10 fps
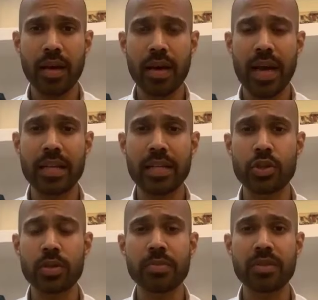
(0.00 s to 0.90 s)
And in
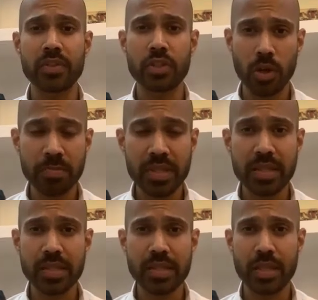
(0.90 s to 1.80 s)
terms of adopting
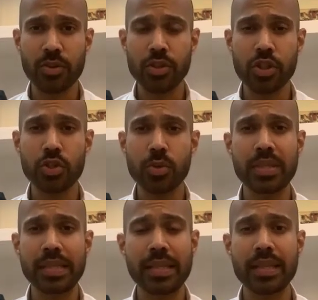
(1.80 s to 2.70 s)
these technologies, you will
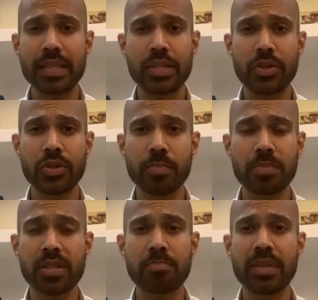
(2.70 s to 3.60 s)
see that India
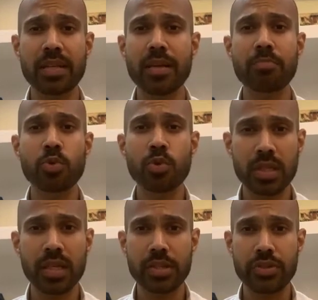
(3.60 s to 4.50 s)
adopts it better than
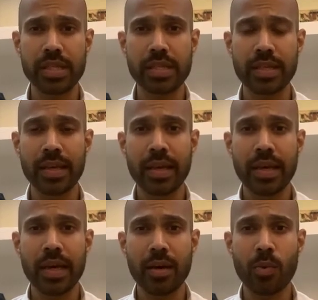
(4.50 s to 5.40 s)
most countries.
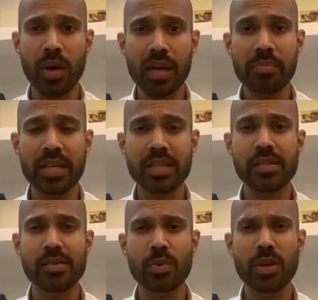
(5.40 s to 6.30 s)
Why?
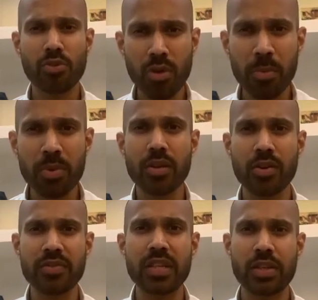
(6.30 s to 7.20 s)
Because we grew up with a lot
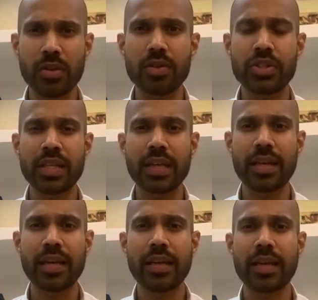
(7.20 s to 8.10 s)
of technology,
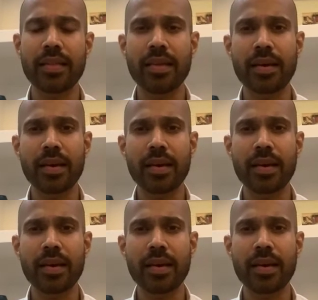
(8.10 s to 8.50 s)
and I think